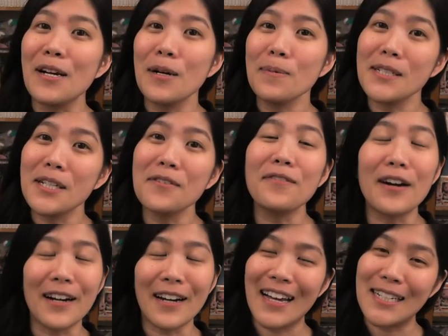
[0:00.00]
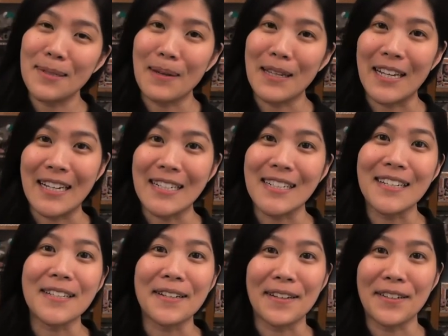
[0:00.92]
hope so far it has been easy
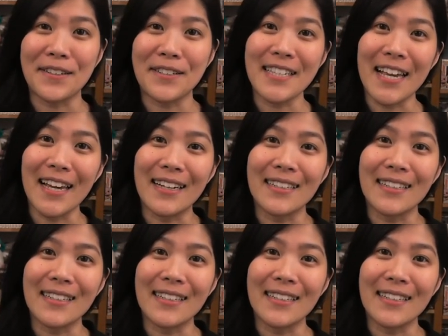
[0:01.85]
to understand